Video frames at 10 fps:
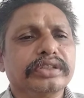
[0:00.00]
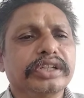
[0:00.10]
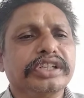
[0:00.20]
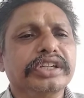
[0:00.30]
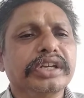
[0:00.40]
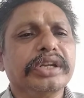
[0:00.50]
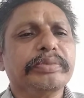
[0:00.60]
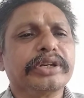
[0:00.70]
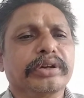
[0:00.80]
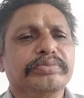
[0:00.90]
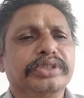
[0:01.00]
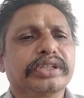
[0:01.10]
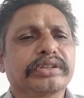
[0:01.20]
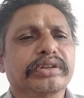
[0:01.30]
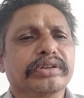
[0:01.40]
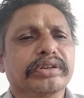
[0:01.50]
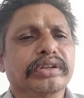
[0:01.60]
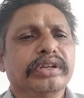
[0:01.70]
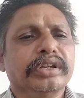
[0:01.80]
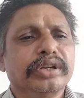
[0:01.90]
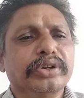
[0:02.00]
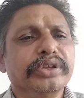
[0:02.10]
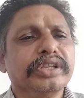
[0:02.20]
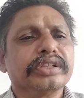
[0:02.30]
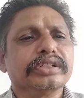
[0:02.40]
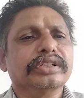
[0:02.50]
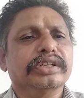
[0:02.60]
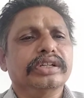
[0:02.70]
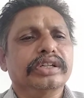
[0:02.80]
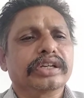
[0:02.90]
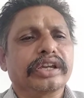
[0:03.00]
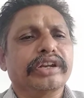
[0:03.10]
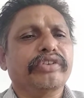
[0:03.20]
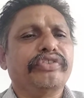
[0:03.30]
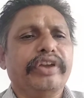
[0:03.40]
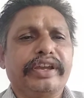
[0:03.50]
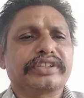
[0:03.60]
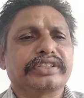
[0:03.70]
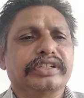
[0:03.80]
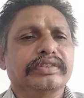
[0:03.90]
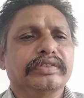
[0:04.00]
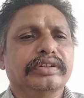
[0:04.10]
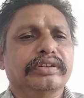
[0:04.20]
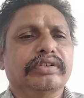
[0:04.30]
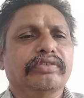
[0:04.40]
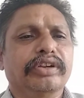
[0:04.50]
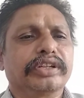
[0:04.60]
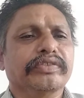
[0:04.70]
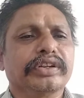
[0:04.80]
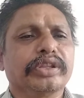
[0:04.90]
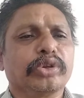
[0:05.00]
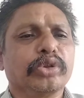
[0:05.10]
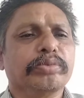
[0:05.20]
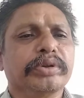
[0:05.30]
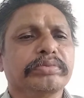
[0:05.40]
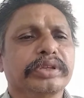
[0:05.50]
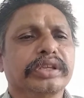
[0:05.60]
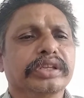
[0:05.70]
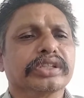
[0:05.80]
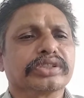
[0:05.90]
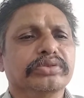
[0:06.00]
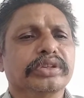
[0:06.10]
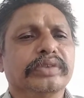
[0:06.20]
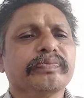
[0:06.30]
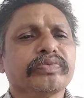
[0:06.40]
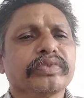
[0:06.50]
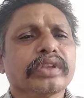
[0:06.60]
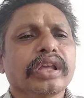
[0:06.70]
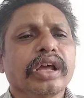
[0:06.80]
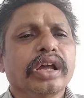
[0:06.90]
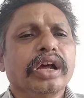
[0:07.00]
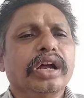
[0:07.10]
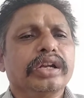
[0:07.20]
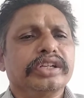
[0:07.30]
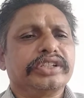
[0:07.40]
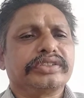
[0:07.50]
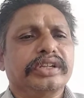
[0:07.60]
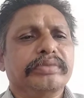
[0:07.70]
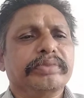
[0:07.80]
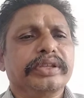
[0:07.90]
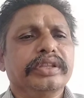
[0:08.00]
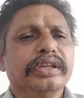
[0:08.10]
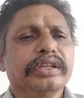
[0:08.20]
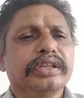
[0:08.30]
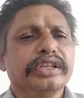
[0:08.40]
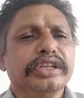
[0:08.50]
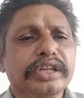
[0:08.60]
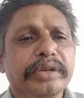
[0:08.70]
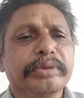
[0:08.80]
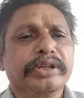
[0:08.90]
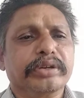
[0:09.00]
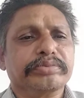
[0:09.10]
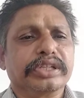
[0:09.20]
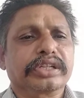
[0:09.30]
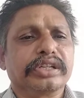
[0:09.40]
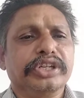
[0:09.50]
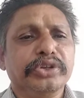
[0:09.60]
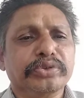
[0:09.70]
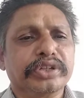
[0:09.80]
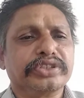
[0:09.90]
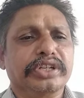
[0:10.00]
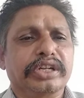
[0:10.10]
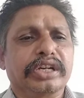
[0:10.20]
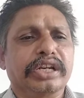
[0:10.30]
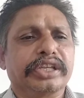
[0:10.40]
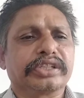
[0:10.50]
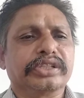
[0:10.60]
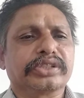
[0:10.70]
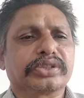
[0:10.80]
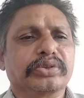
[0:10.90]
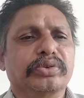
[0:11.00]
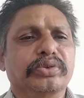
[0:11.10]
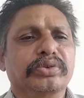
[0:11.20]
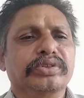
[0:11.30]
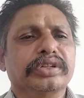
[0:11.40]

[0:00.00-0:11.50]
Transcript: that inanimate object are doing a kind of action, whatever the human being is doing, and it is done by the inanimate object, neuter gender, like a stone,